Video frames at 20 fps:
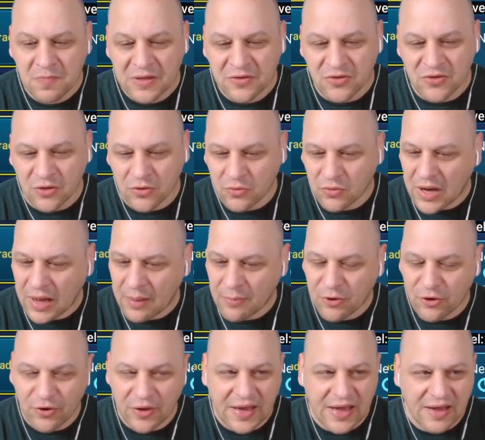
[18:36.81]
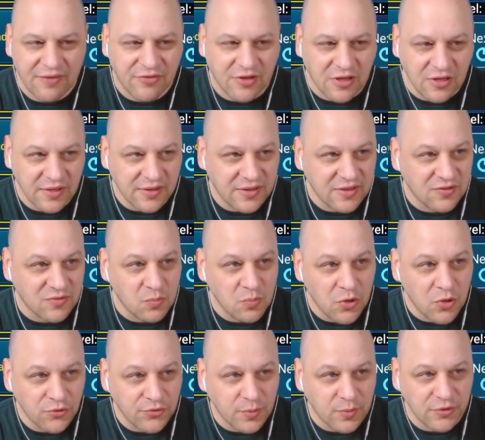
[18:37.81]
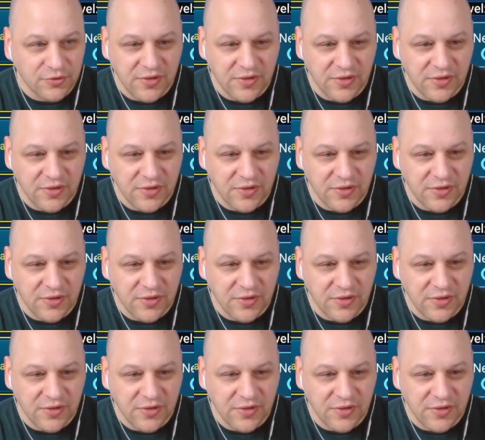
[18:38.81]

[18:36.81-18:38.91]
So I'm going to have to click this multiple